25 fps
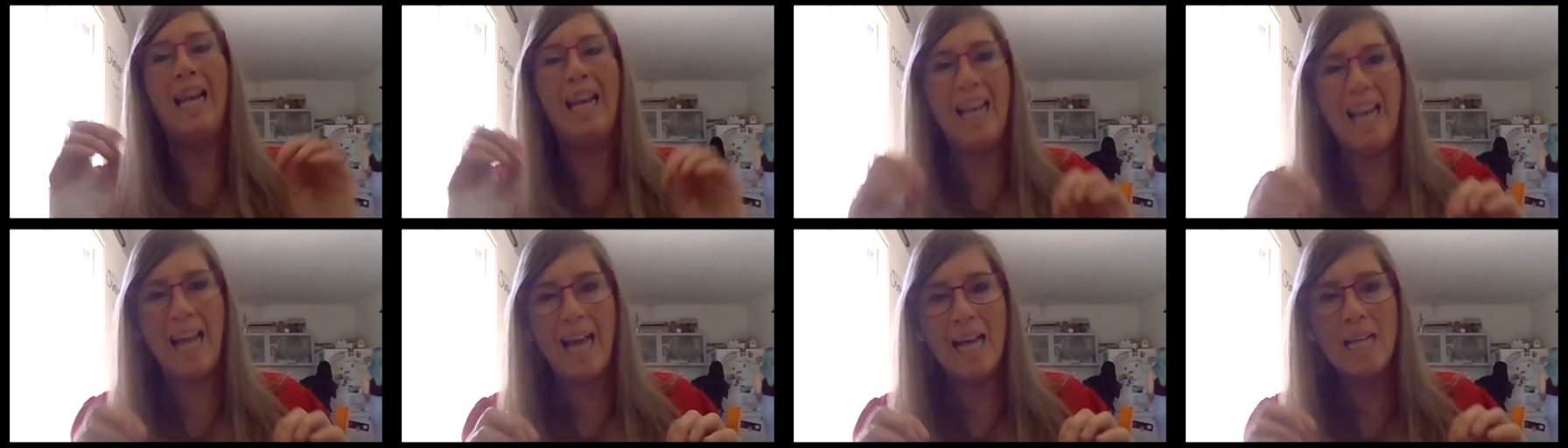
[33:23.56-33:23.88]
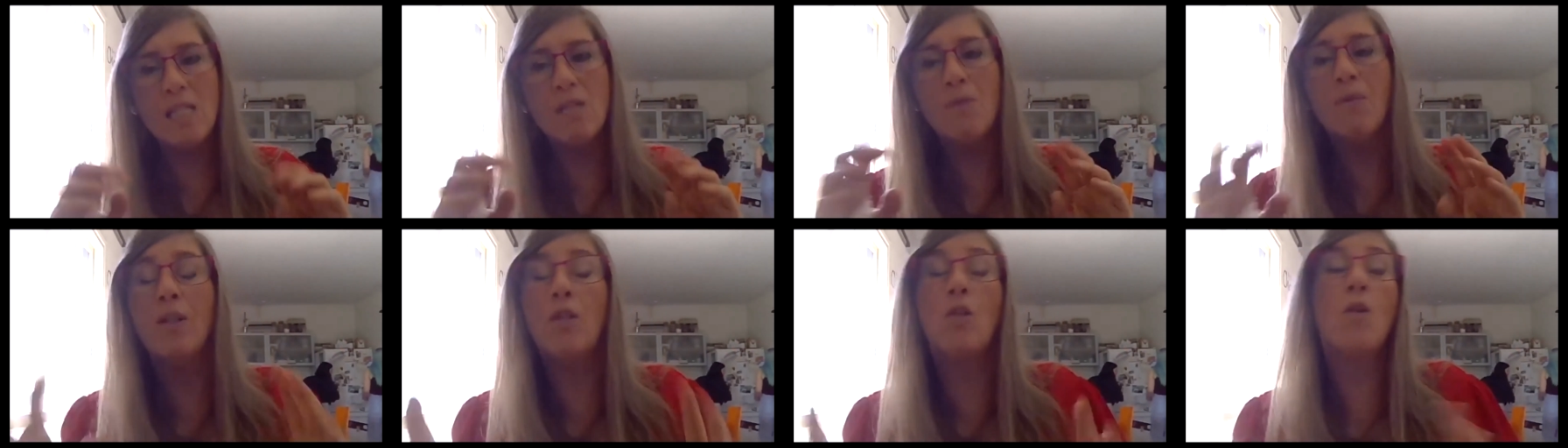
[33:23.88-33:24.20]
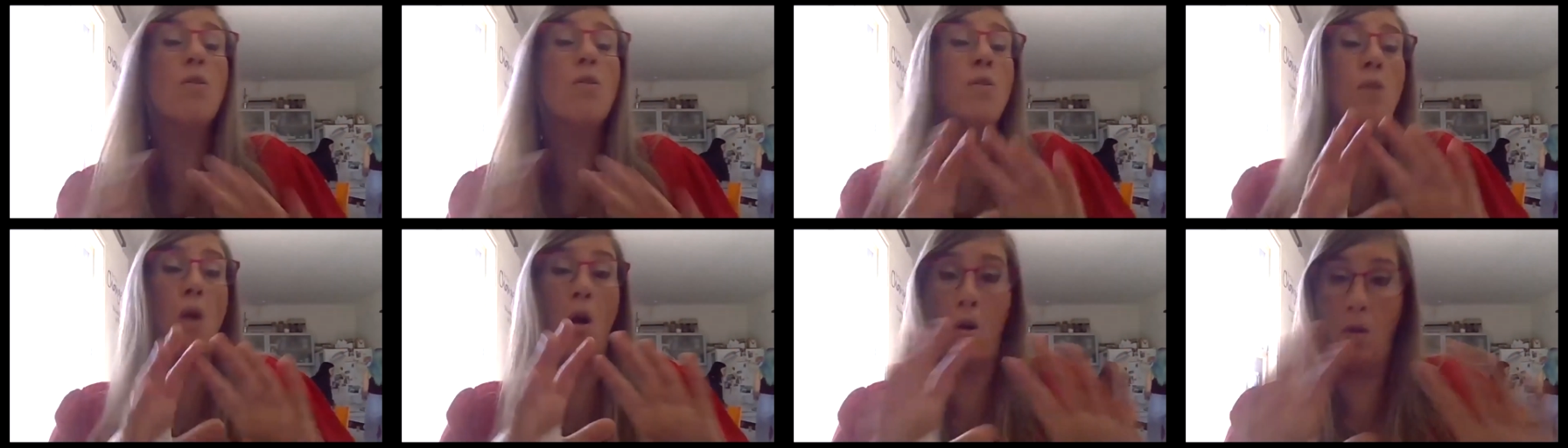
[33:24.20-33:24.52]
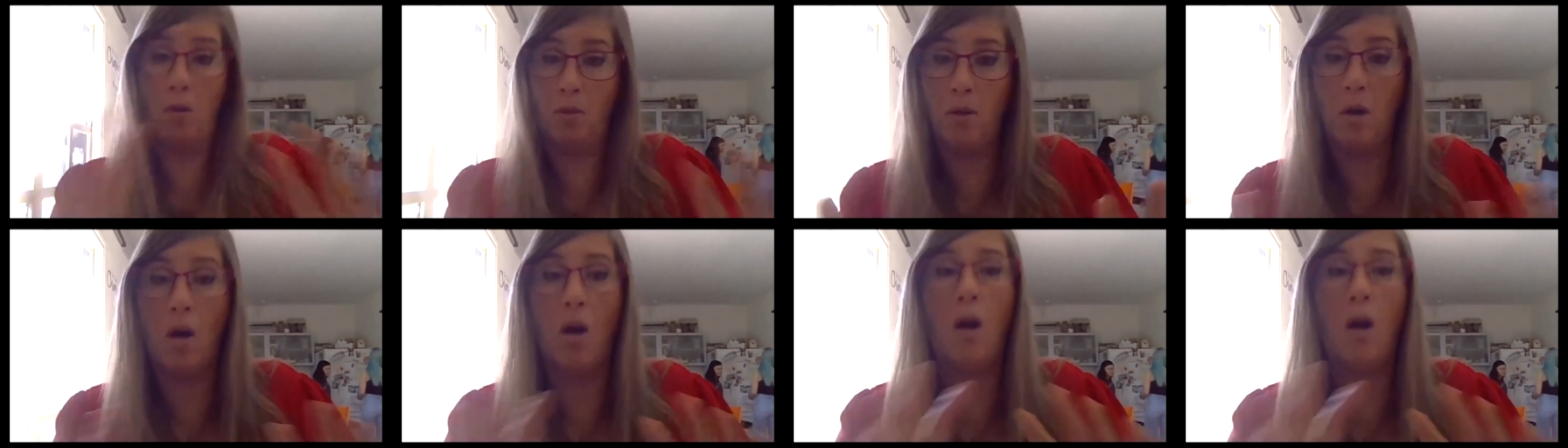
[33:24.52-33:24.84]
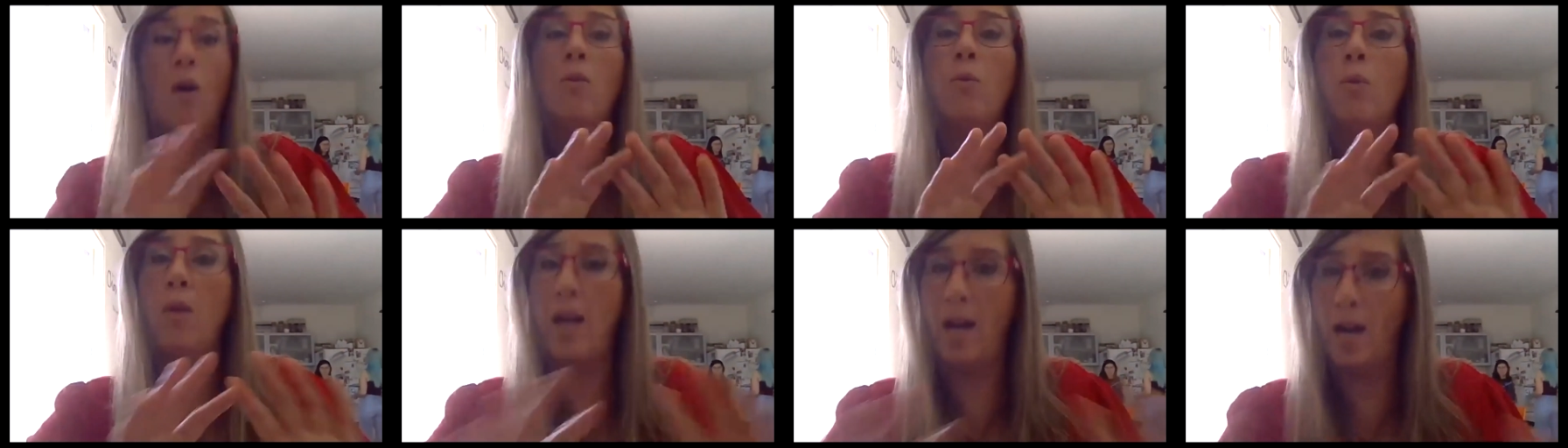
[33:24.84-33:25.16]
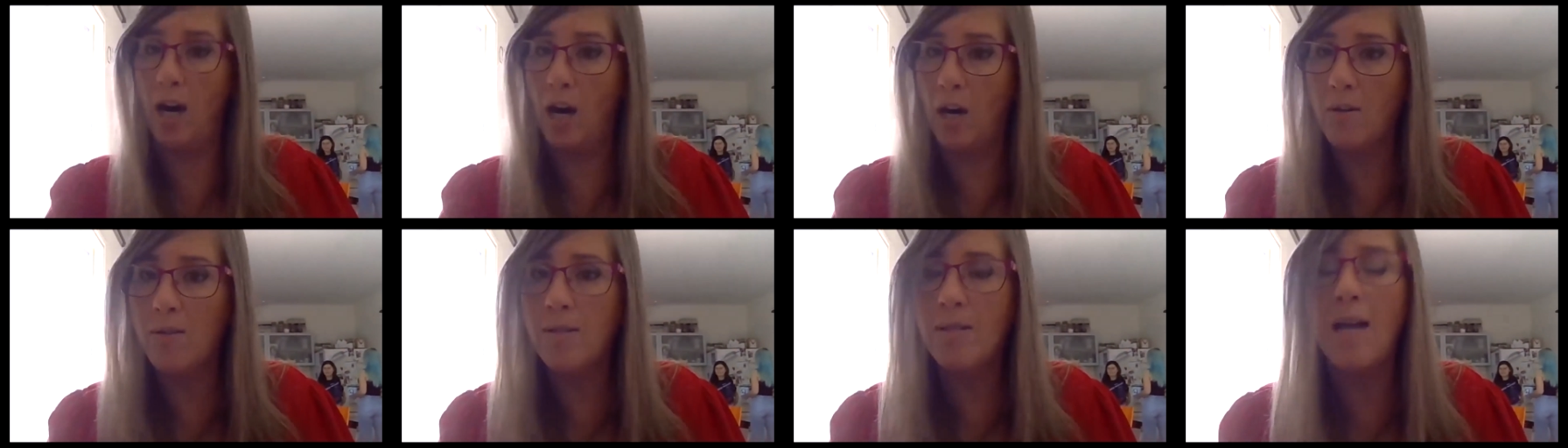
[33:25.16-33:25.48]
less videos, although there
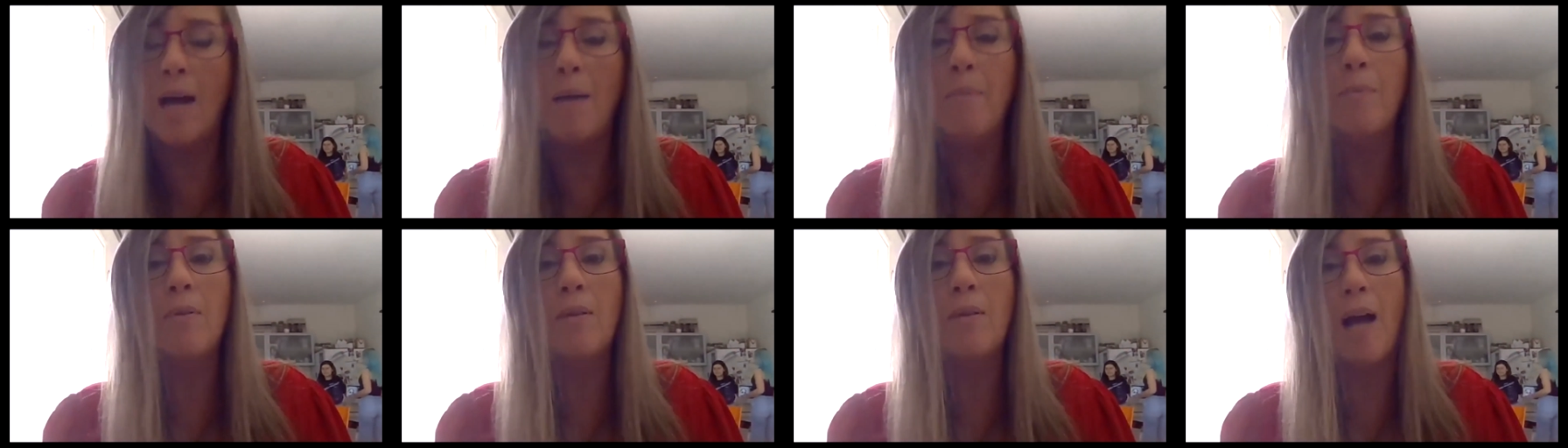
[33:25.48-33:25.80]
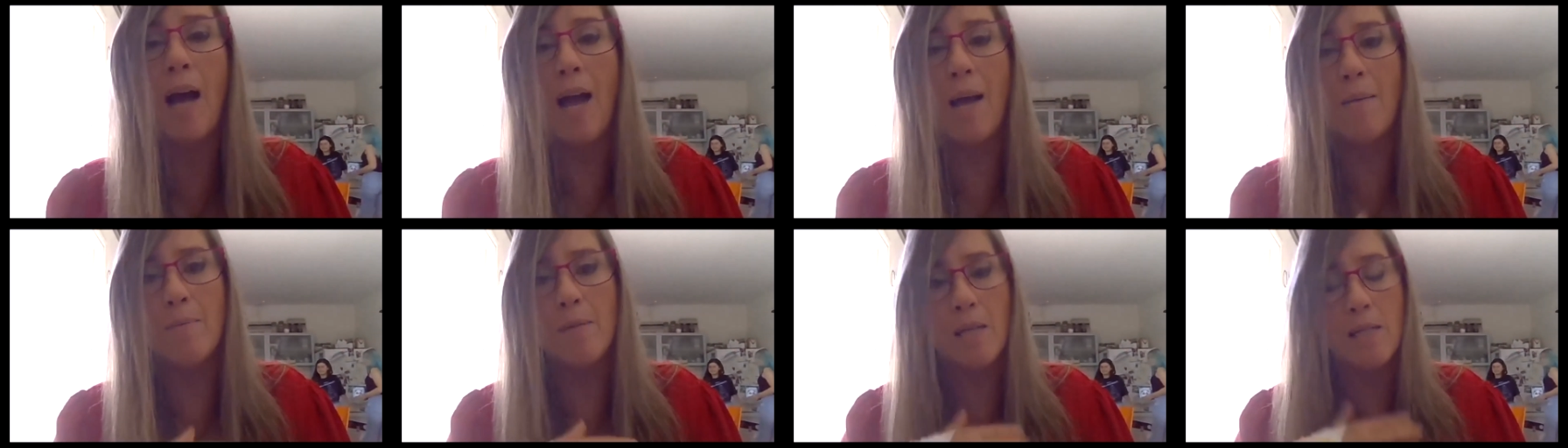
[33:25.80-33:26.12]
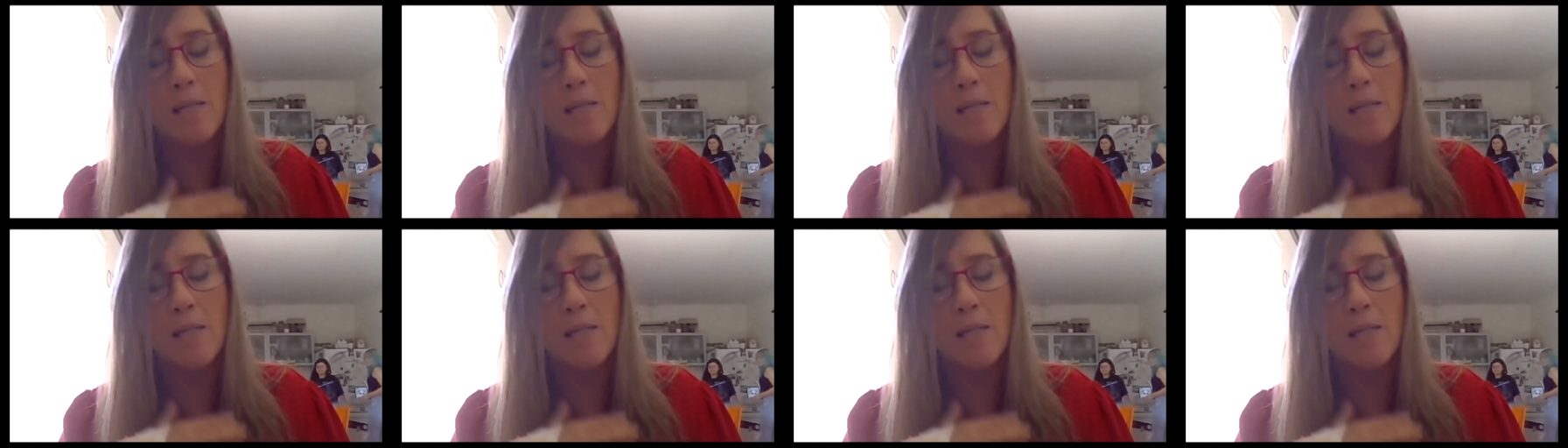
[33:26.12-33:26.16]
are sometimes,